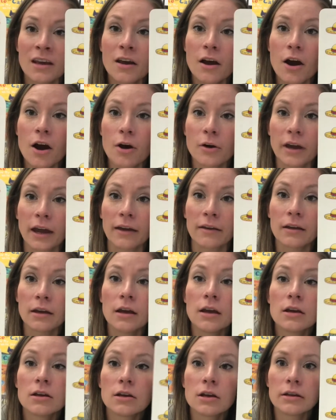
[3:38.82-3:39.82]
Okay,
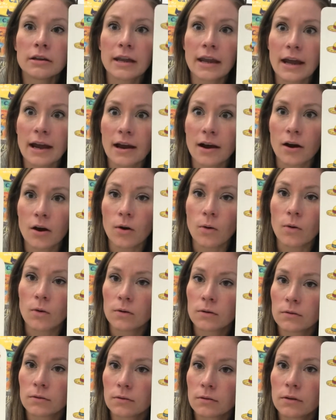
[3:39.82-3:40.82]
now
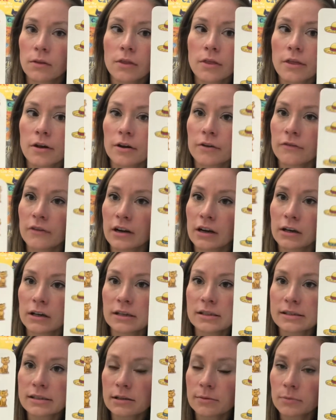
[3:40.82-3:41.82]
they're very
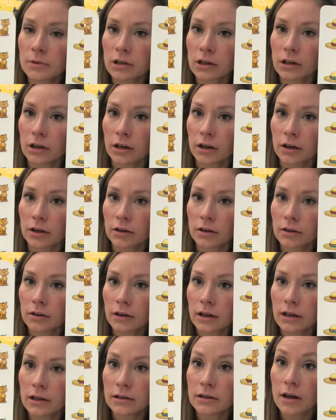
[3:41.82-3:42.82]
similar
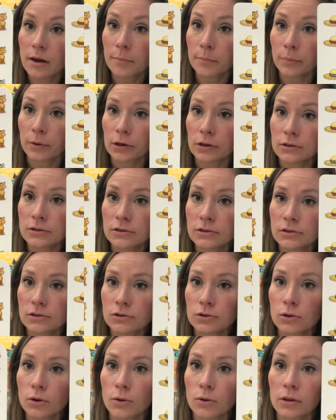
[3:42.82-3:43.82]
in numbers,
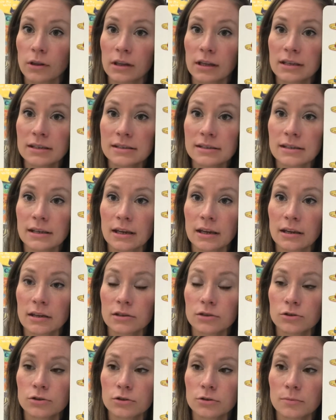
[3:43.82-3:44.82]
so listen
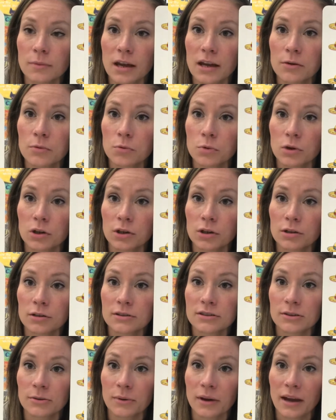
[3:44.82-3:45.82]
to my
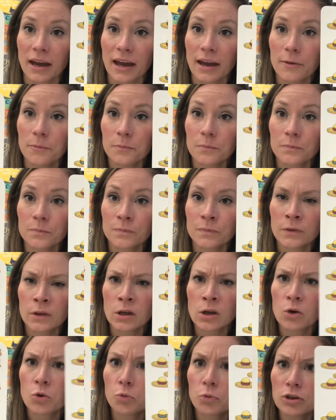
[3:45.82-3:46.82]
words, okay?
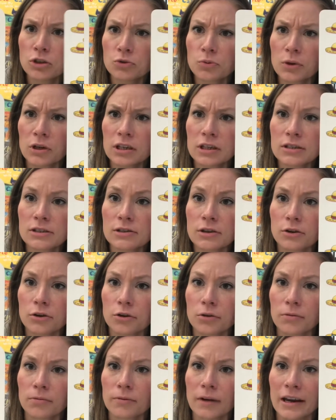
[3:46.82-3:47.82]
Which one is
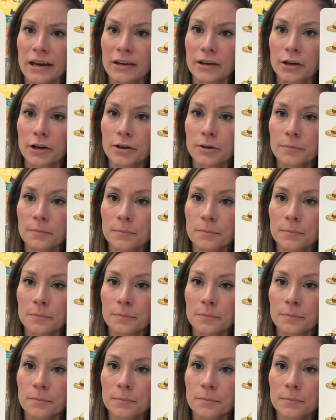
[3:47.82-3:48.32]
greater?